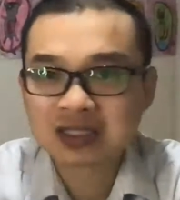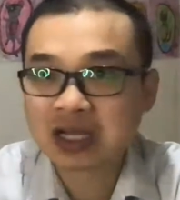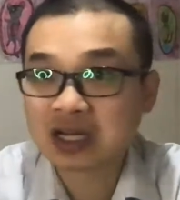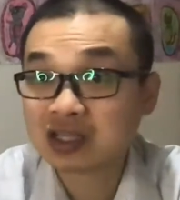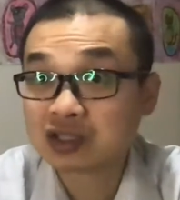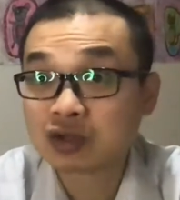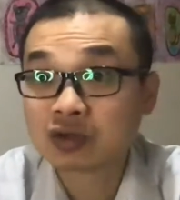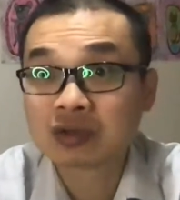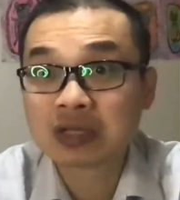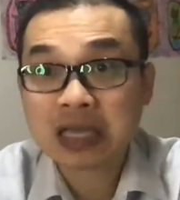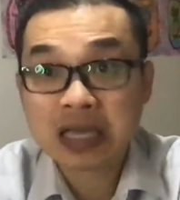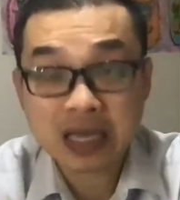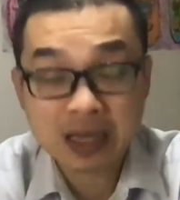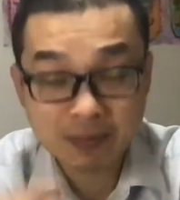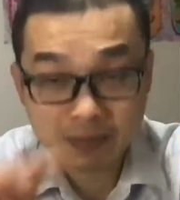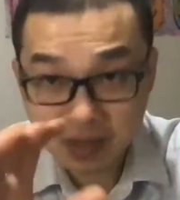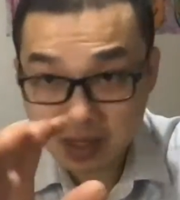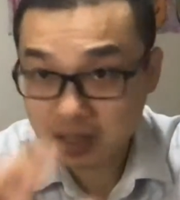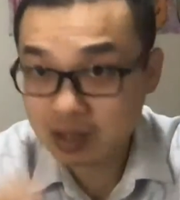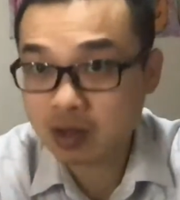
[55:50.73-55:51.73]
Chinese word
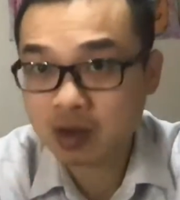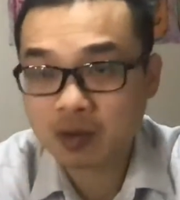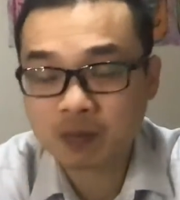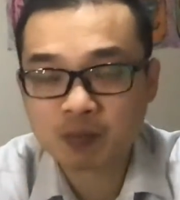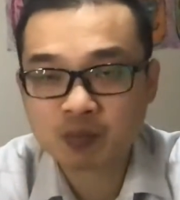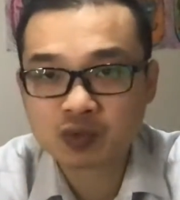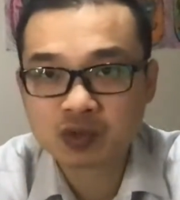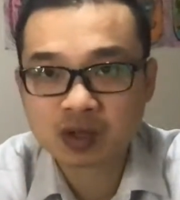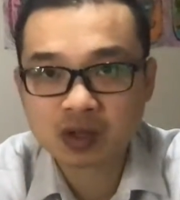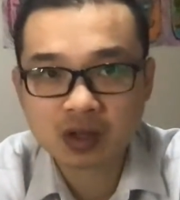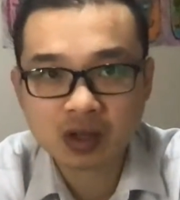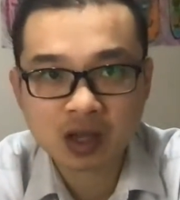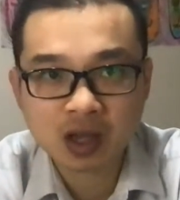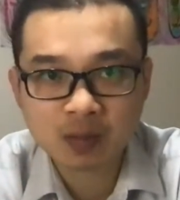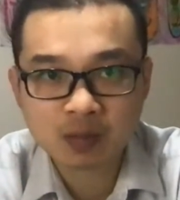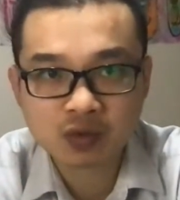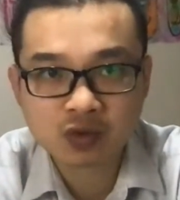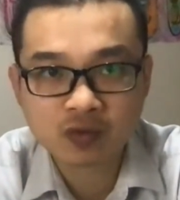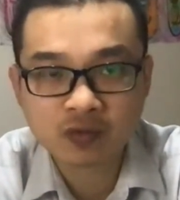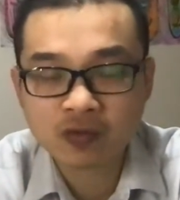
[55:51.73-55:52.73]
can be in
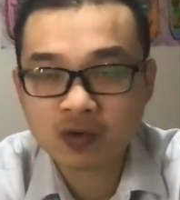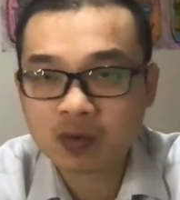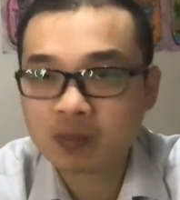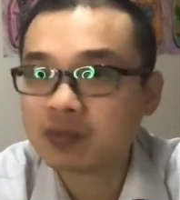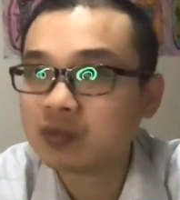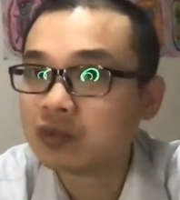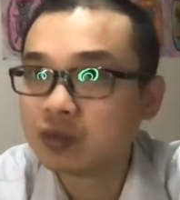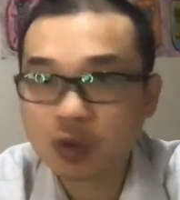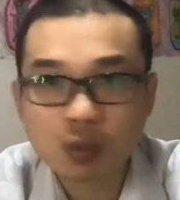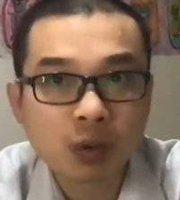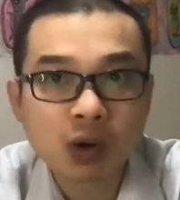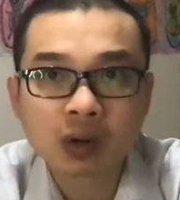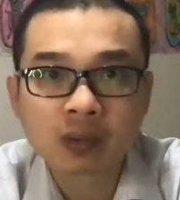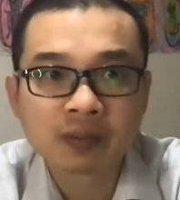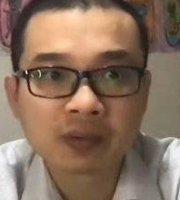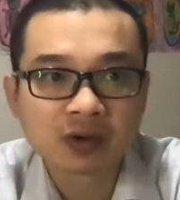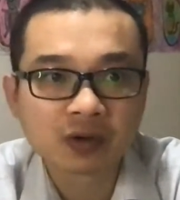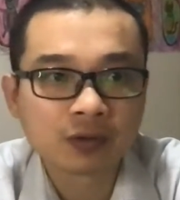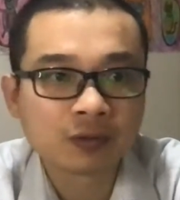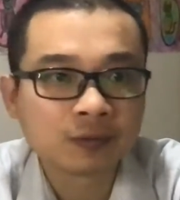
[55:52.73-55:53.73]
capsule form. No
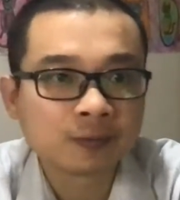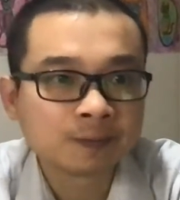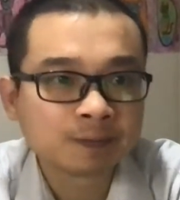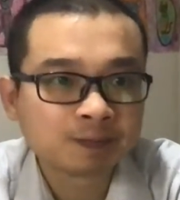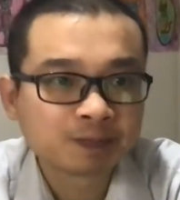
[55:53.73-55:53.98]
problem at all.